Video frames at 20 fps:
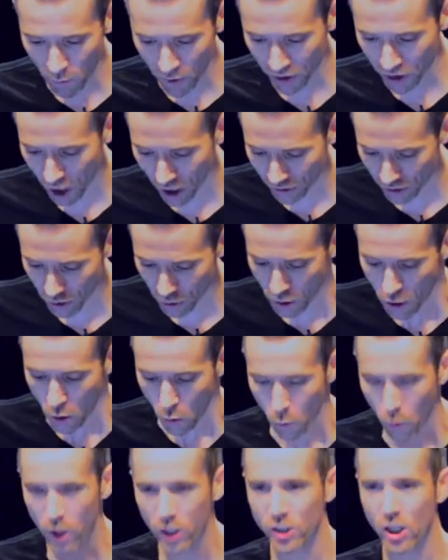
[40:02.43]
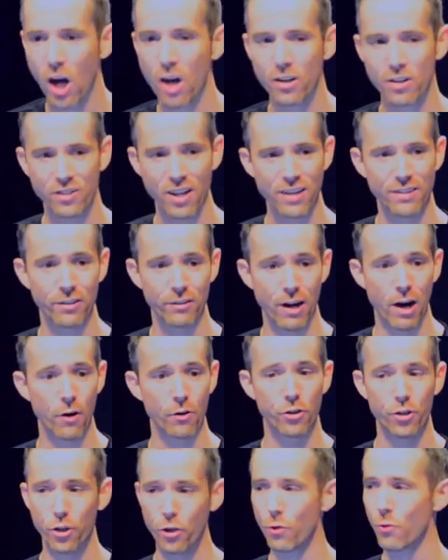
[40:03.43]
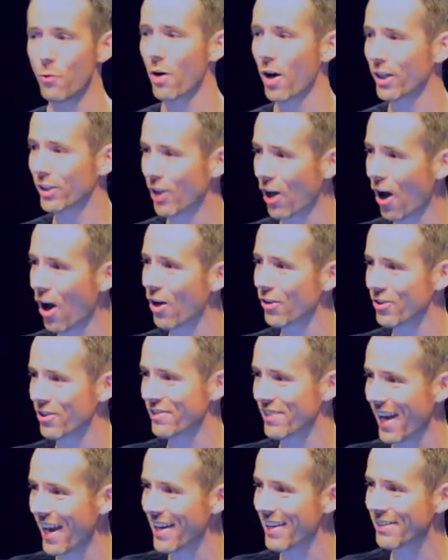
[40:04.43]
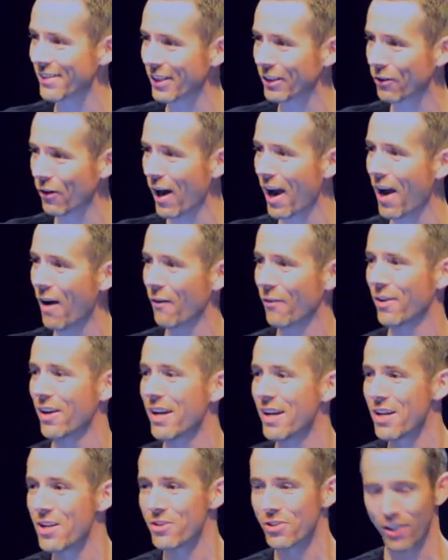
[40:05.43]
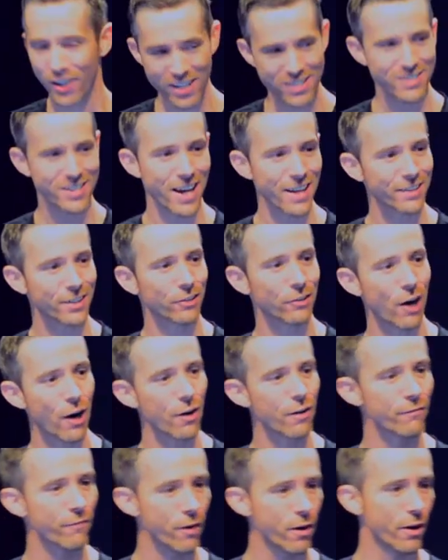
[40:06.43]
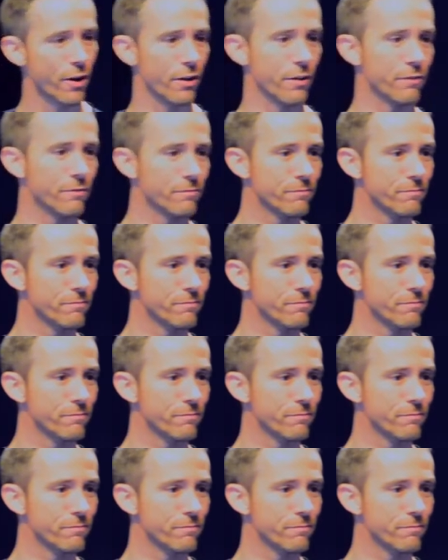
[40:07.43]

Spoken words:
we're called to do. We're called to take the ground. You are called to take the ground. So let's take the ground in Vernon.